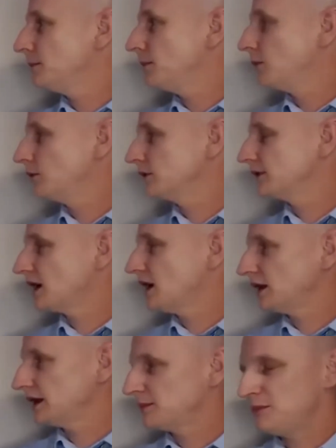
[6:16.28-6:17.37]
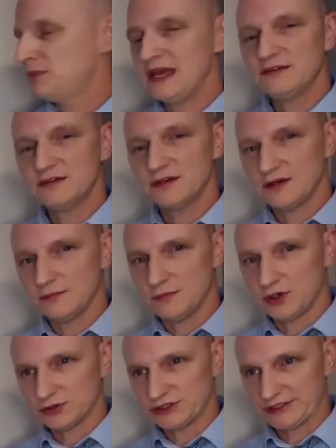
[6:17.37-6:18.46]
what we would call a basic
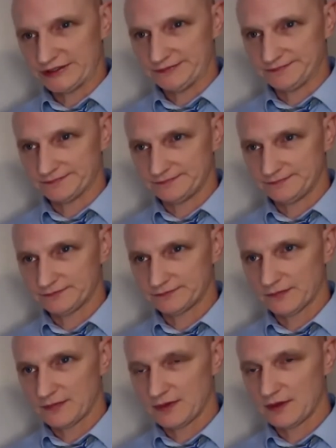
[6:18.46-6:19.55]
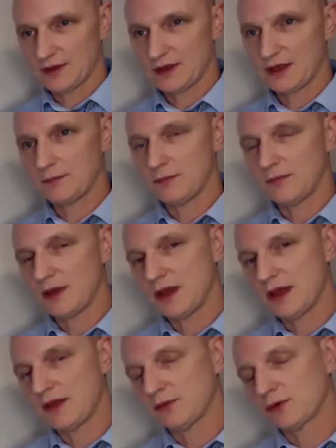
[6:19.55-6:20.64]
emotion. And
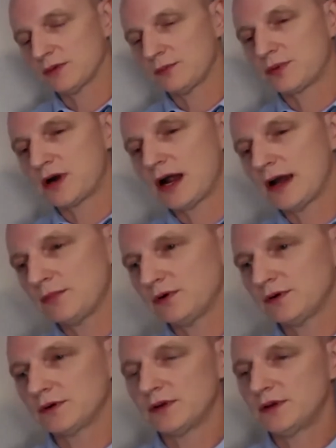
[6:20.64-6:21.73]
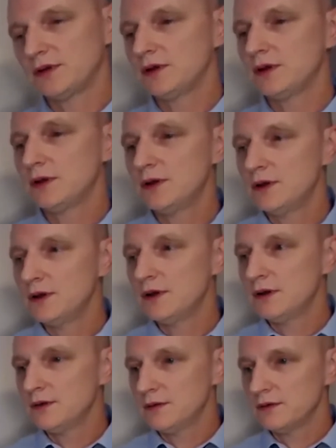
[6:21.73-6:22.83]
the word primal
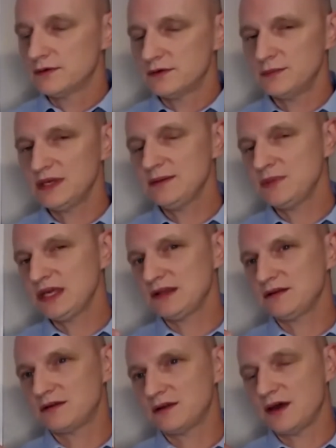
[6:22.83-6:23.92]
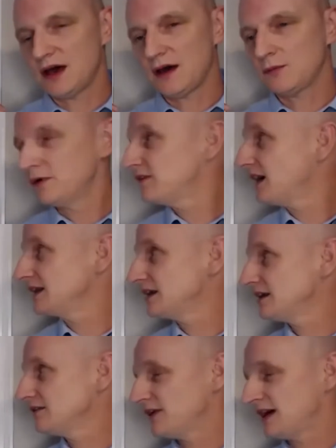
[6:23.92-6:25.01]
to me means we've
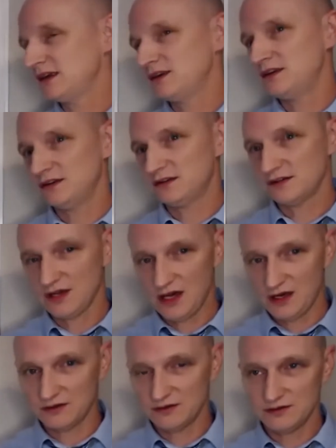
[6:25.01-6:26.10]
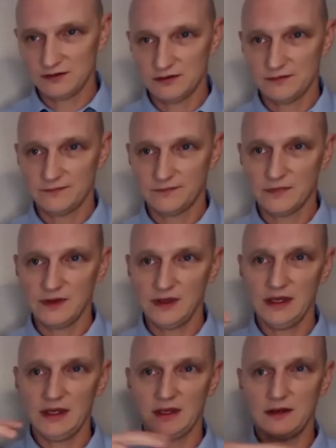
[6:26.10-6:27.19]
identified disgust
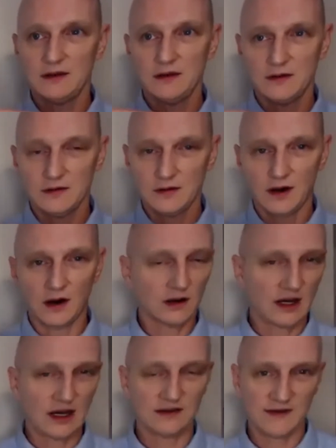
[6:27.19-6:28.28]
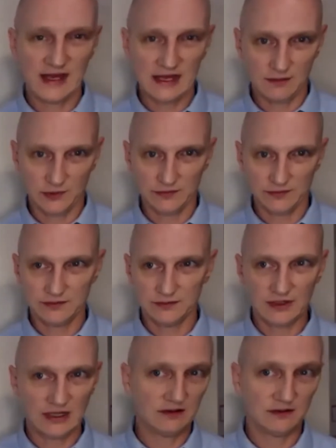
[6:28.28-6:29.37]
in all kinds of animals,
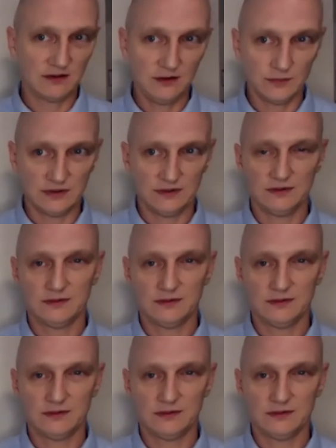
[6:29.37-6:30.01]
not just humans.